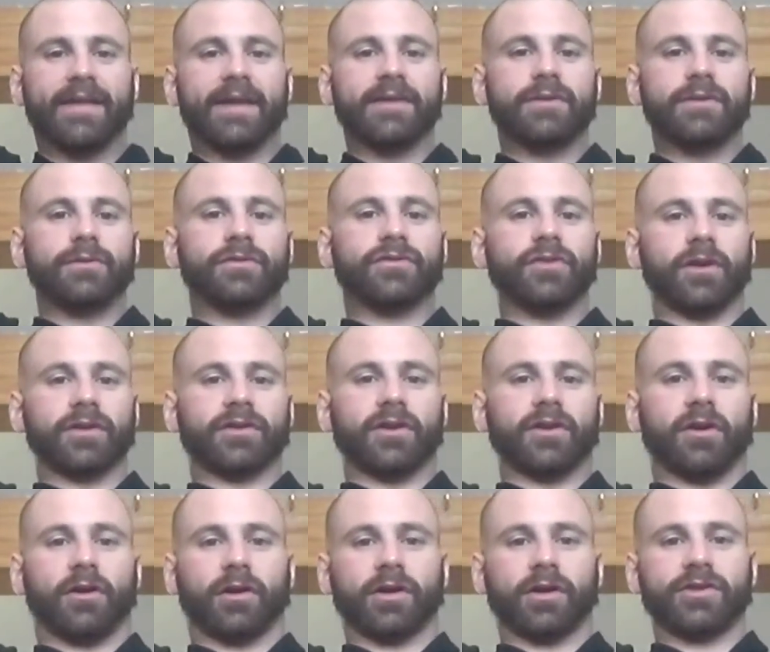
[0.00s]
that you start
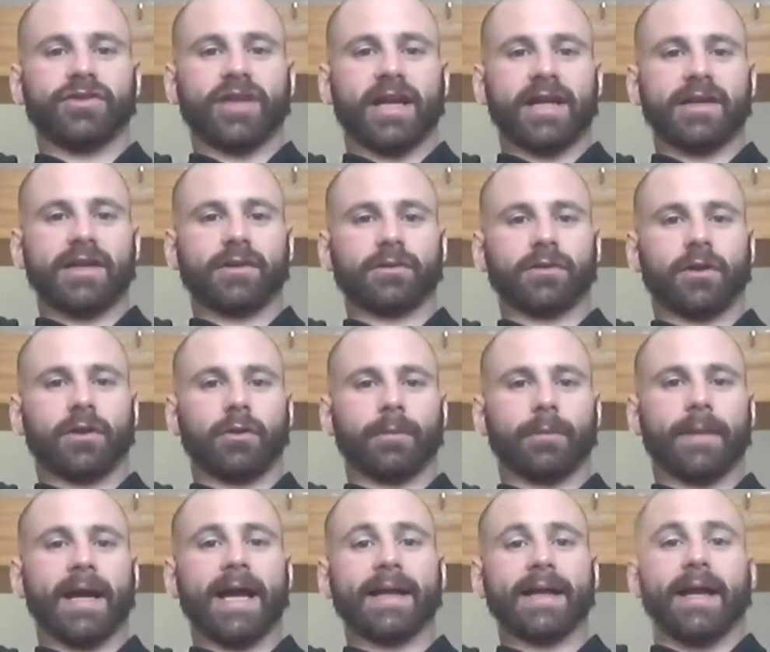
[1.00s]
to arch at your lower
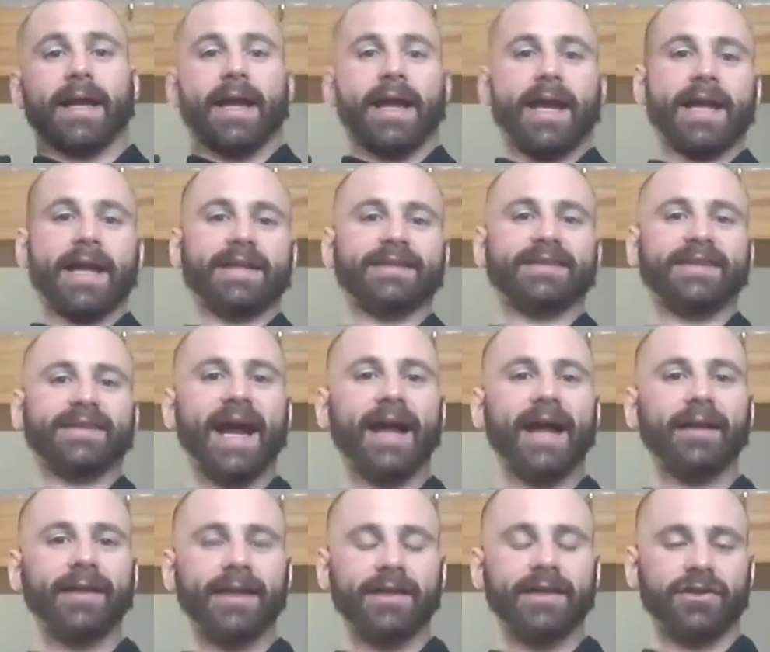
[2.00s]
back, it's
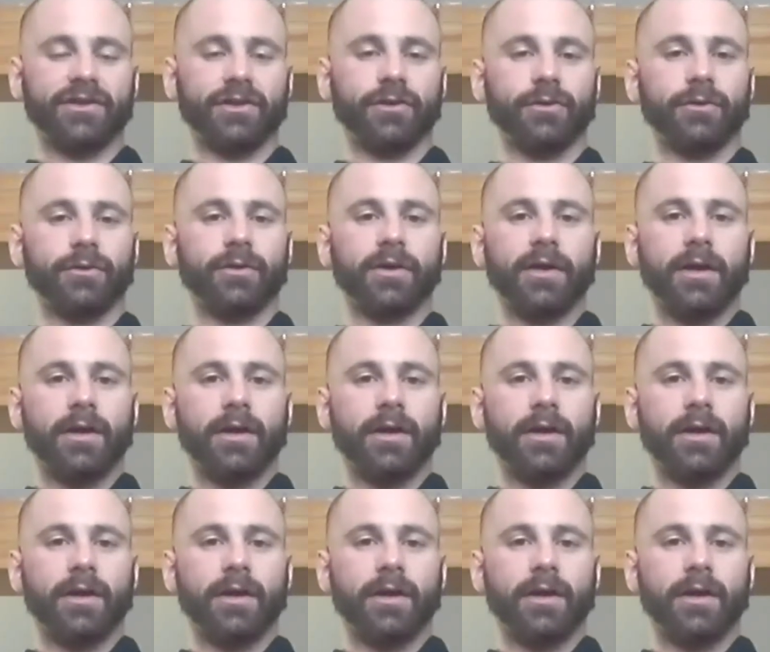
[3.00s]
telling you,